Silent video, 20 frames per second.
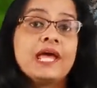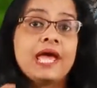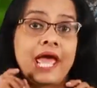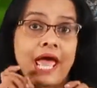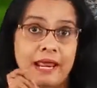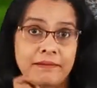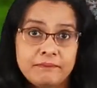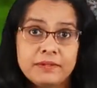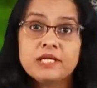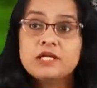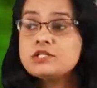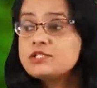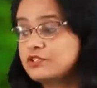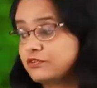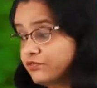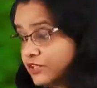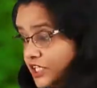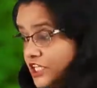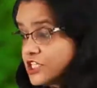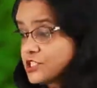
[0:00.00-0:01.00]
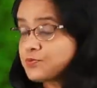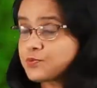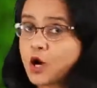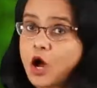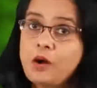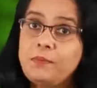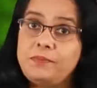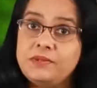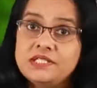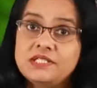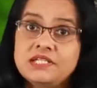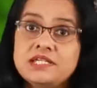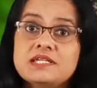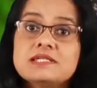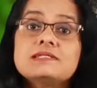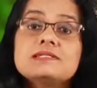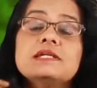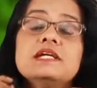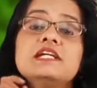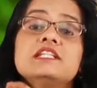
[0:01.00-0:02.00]
And because of these
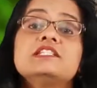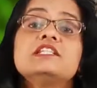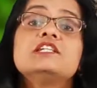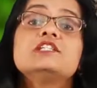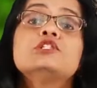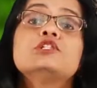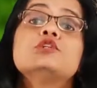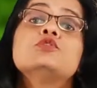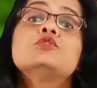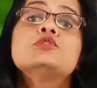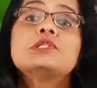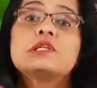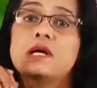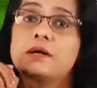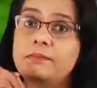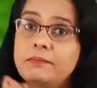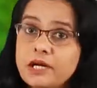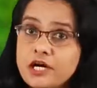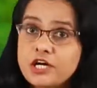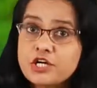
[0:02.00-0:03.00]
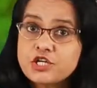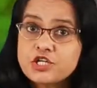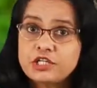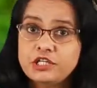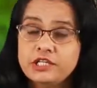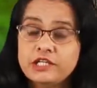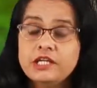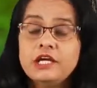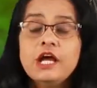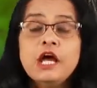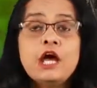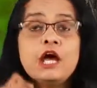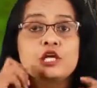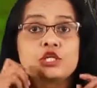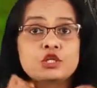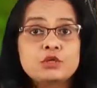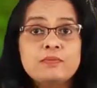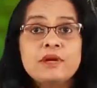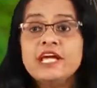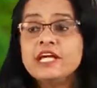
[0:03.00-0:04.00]
properties, it is used commercially
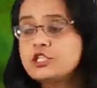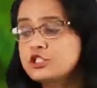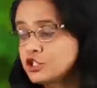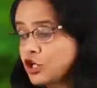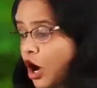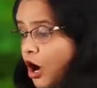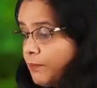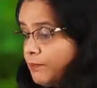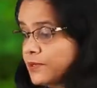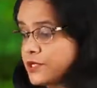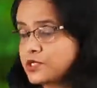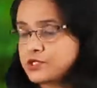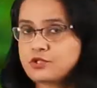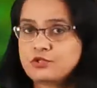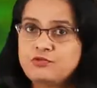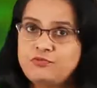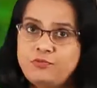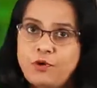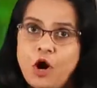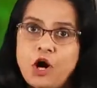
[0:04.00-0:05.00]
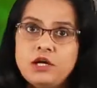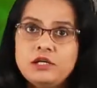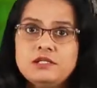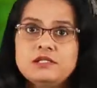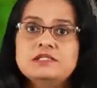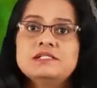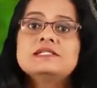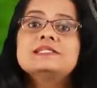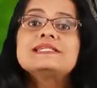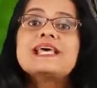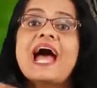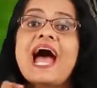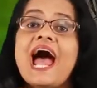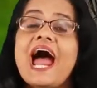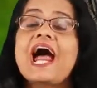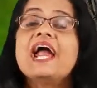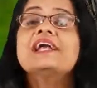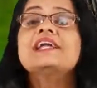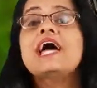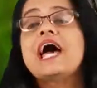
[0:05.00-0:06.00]
to make stoppers of bottles
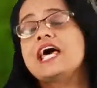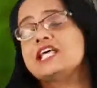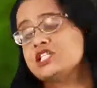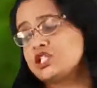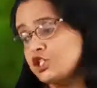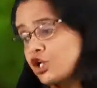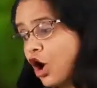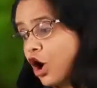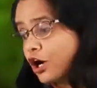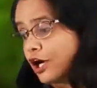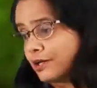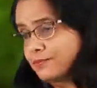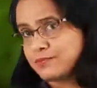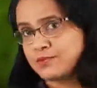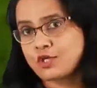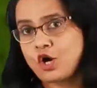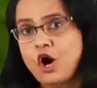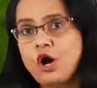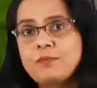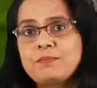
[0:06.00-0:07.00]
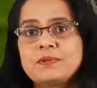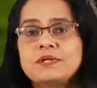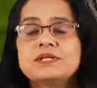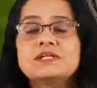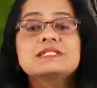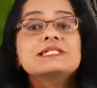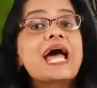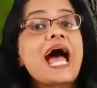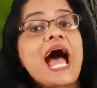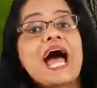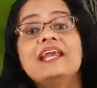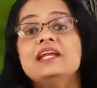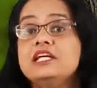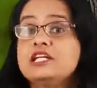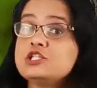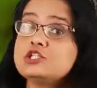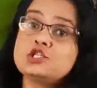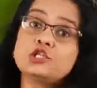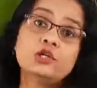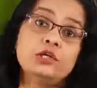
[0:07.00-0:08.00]
and as shock absorbers and
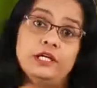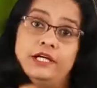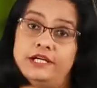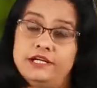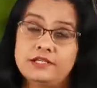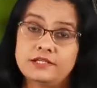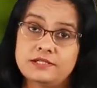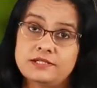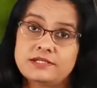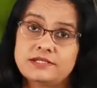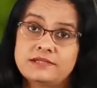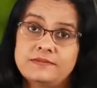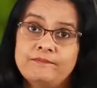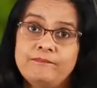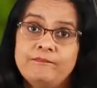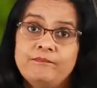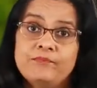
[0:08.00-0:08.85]
insulators.